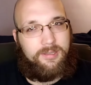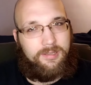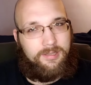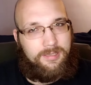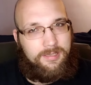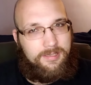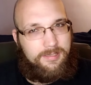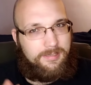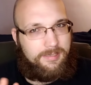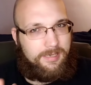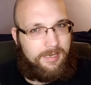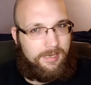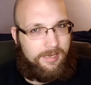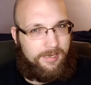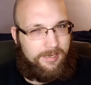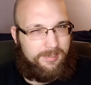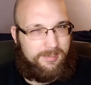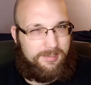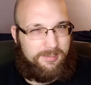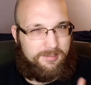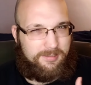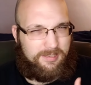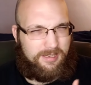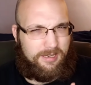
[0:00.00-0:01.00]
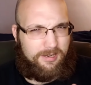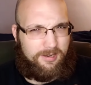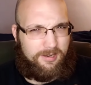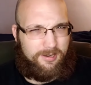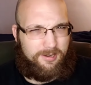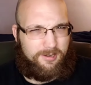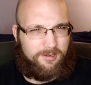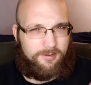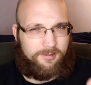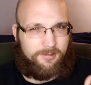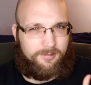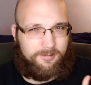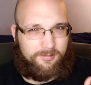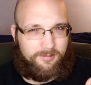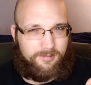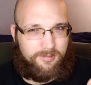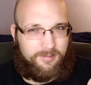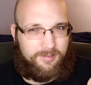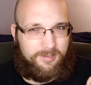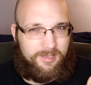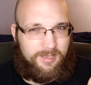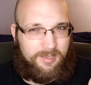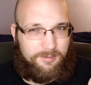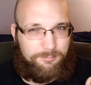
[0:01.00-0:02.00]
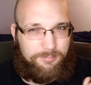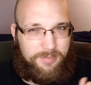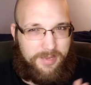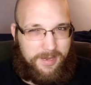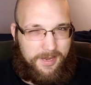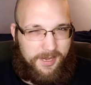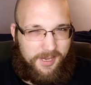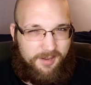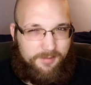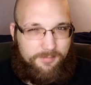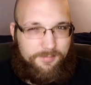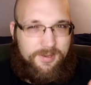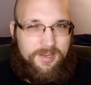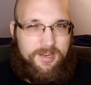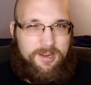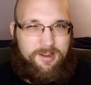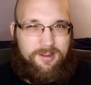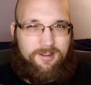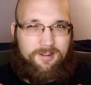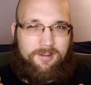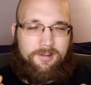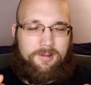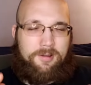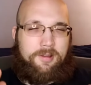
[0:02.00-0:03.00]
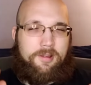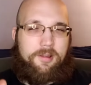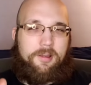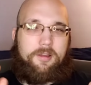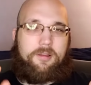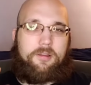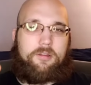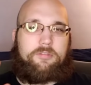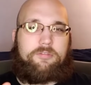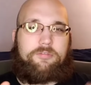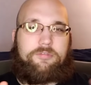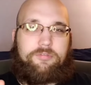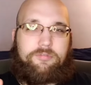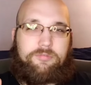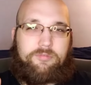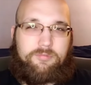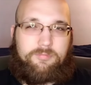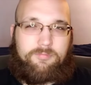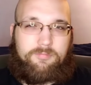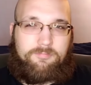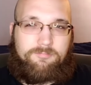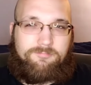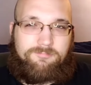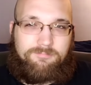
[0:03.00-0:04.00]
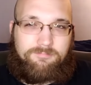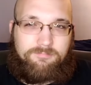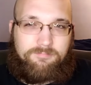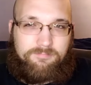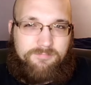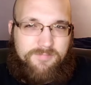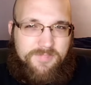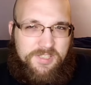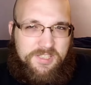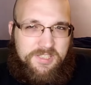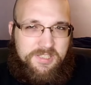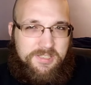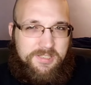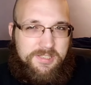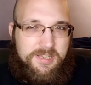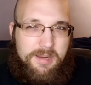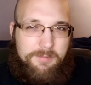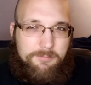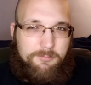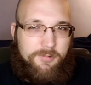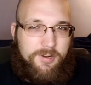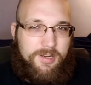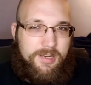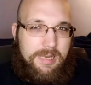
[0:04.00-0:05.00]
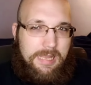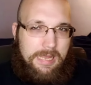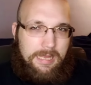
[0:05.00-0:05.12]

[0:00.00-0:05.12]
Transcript: These guys are the epitome of someone